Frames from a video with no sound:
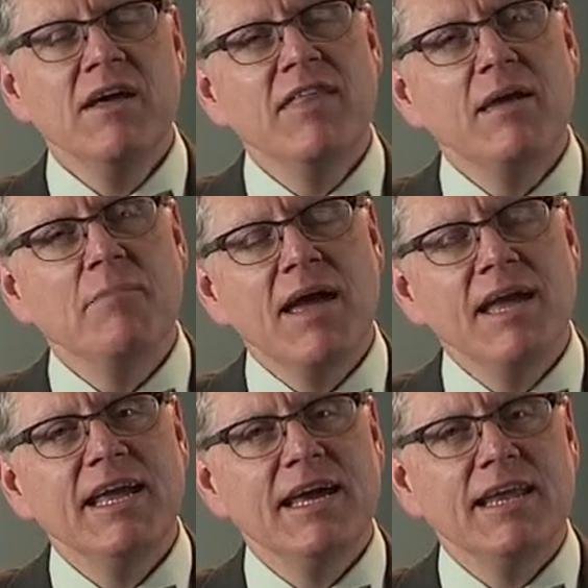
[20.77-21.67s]
they
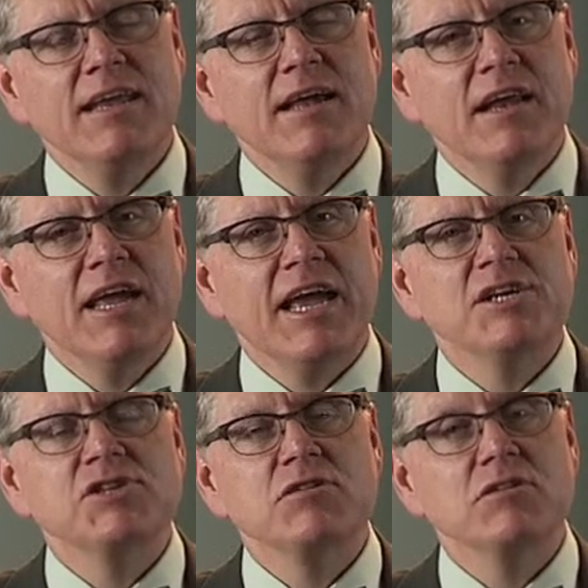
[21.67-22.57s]
may get an
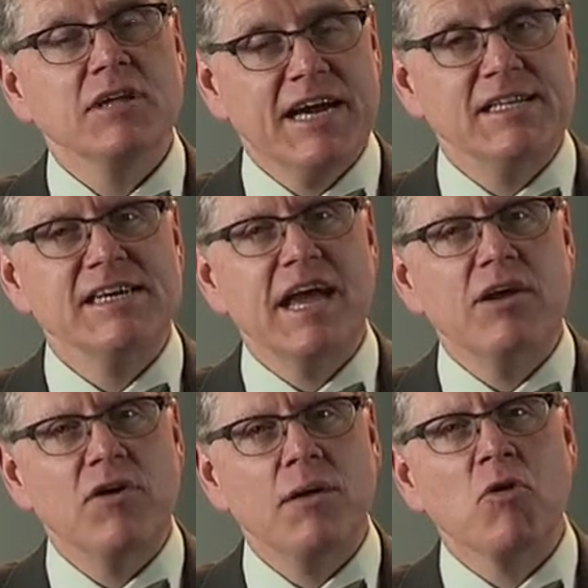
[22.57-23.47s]
occasional CAT scan
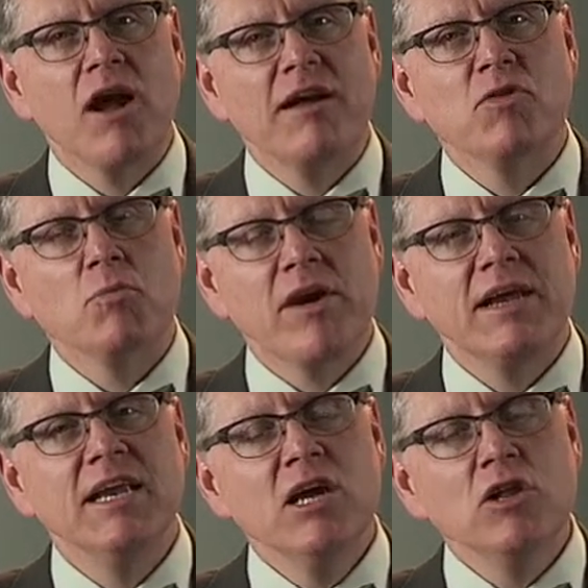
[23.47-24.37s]
or MRI of the brain